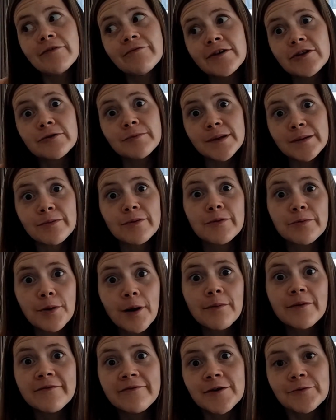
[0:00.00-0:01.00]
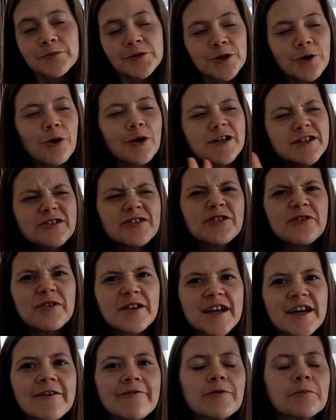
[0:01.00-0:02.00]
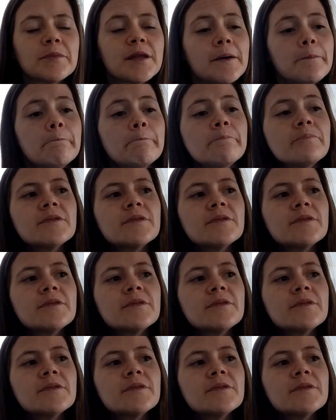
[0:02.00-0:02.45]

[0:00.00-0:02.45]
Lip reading: of other people will probably film New York, so you can get it from them.